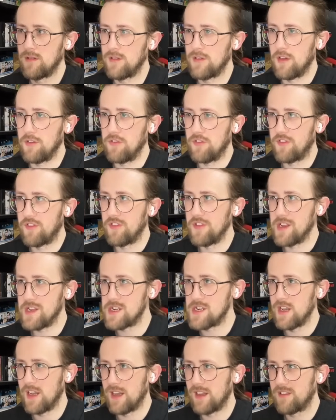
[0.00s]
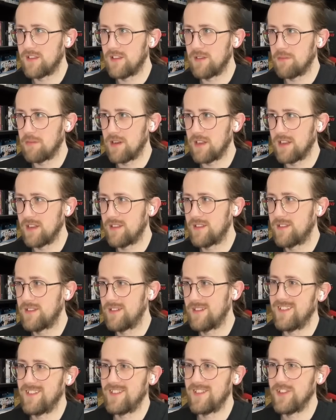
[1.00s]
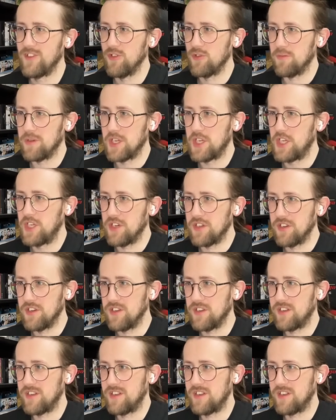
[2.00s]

Don't snitch, Lexi, please. You'll be shunned.